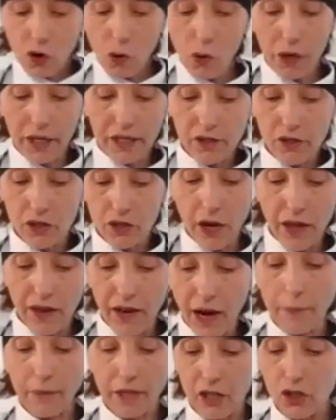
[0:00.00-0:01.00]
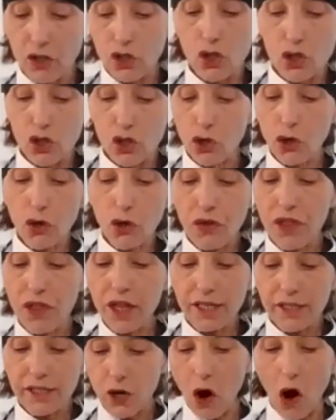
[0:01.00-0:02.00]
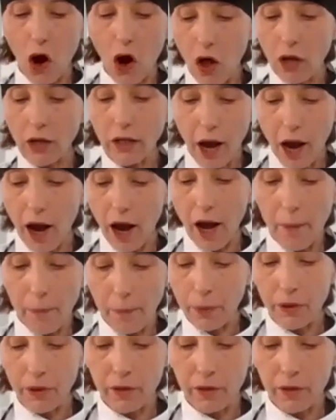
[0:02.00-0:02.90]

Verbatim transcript: going to, and I'm going to stir this all up